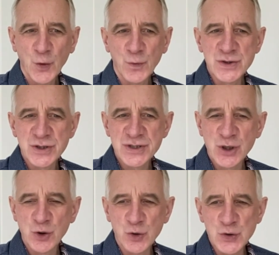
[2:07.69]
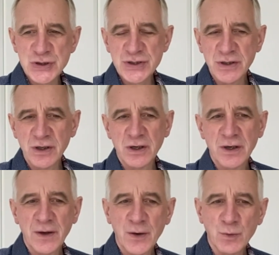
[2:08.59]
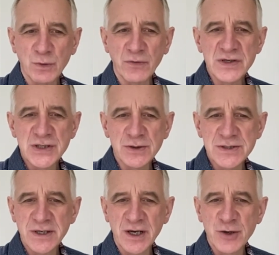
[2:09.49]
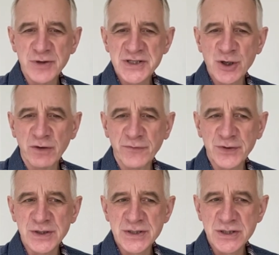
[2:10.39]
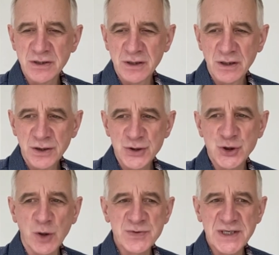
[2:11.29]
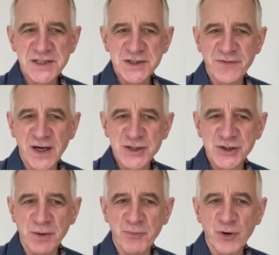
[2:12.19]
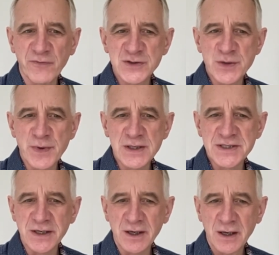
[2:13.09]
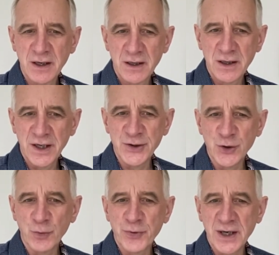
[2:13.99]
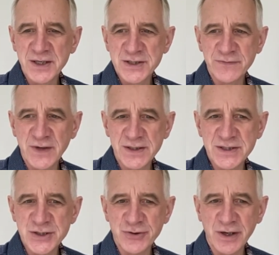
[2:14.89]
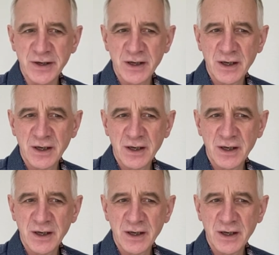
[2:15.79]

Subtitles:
We trust the course will result in increased confidence, job satisfaction and profitability in your practice of dentistry.